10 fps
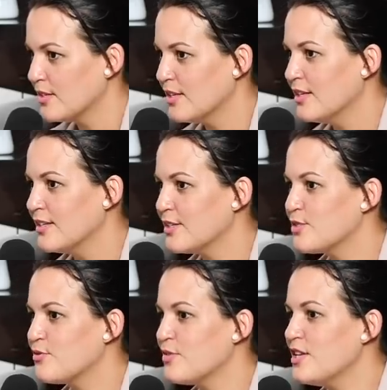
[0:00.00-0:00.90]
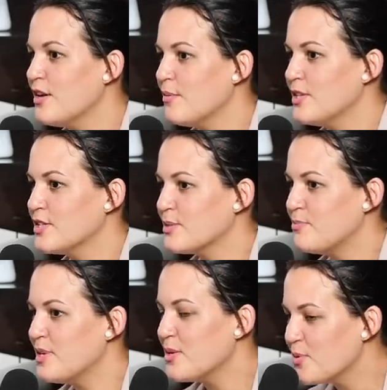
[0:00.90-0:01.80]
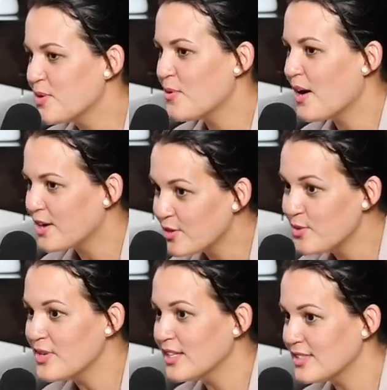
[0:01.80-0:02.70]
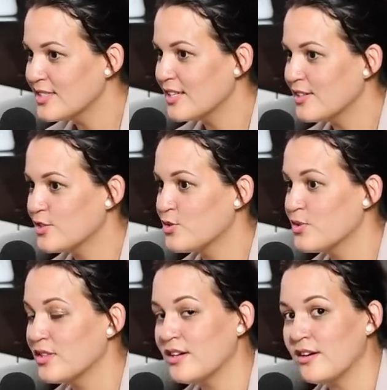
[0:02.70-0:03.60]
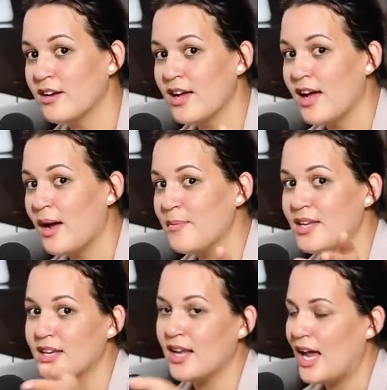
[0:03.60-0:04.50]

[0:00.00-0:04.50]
mm mm-hmm. There's freedom in just being who you are. You get to tell your truth. There mm I mean,